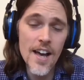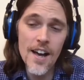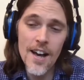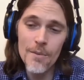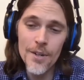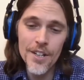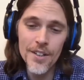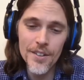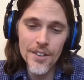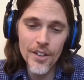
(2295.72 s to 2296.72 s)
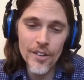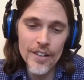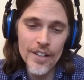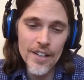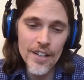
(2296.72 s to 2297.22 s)
I mean, you know,
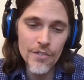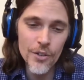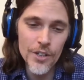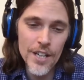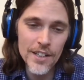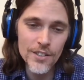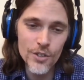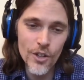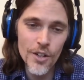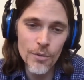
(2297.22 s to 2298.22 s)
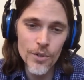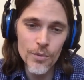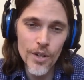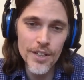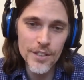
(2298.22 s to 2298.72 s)
if you're getting started with
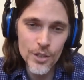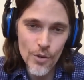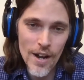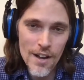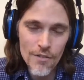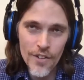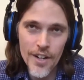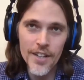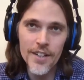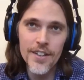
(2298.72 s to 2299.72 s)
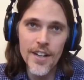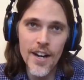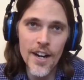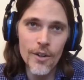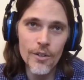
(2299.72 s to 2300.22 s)
running traffic
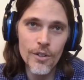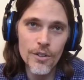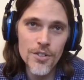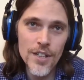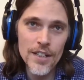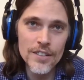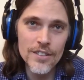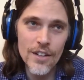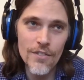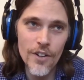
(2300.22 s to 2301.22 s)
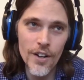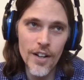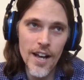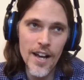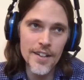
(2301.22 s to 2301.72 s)
uh, or, or selling stuff
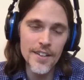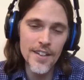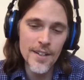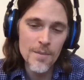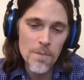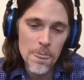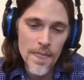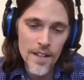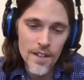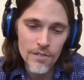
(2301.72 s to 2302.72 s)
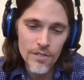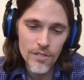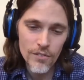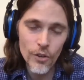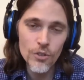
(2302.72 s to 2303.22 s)
online,
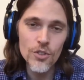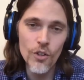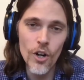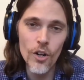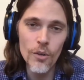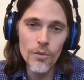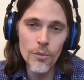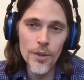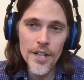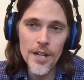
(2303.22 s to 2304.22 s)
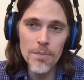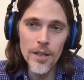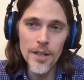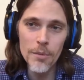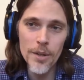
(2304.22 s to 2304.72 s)
first of all, read up a
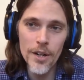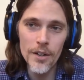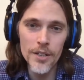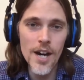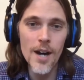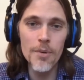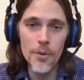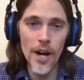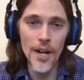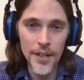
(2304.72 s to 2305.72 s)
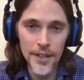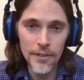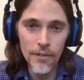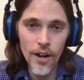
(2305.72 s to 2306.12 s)
little bit on copywriting, right?